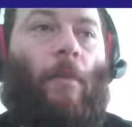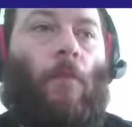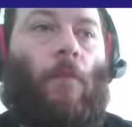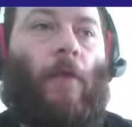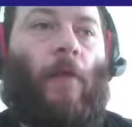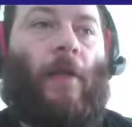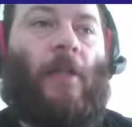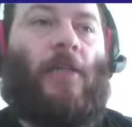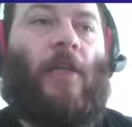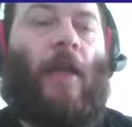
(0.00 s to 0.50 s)

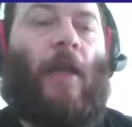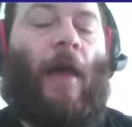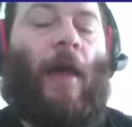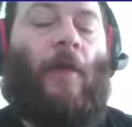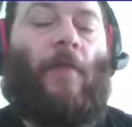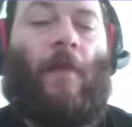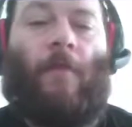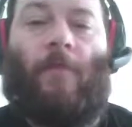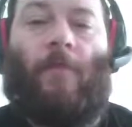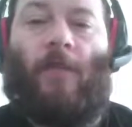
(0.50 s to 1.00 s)
which
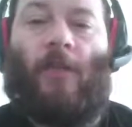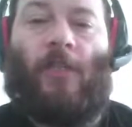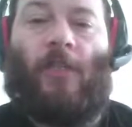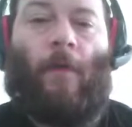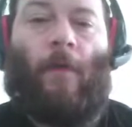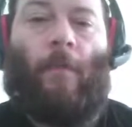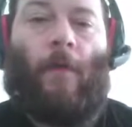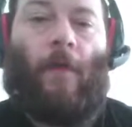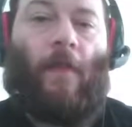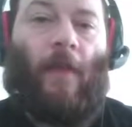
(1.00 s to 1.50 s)
allows him to
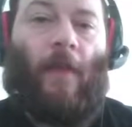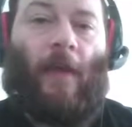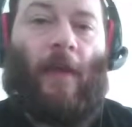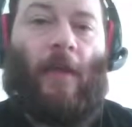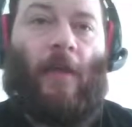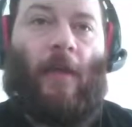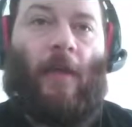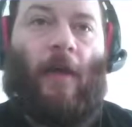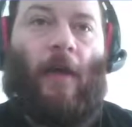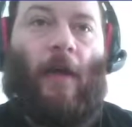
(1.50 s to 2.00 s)
jump a
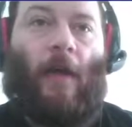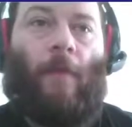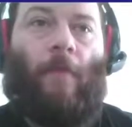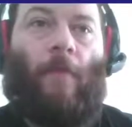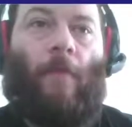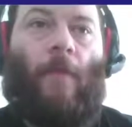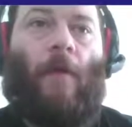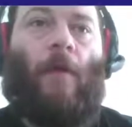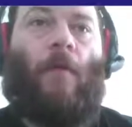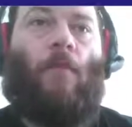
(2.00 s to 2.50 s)
second
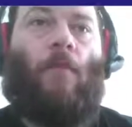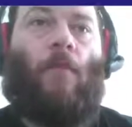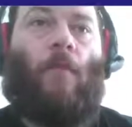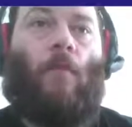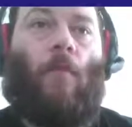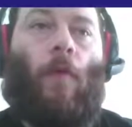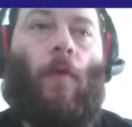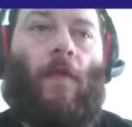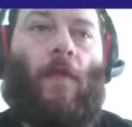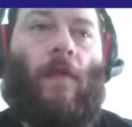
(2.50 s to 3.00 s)
time
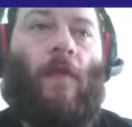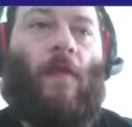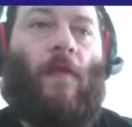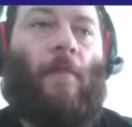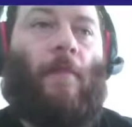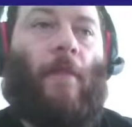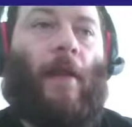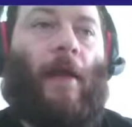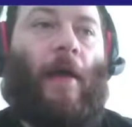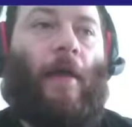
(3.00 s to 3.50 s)
whilst he's
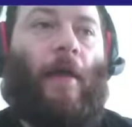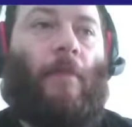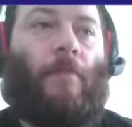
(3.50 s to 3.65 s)
in midair.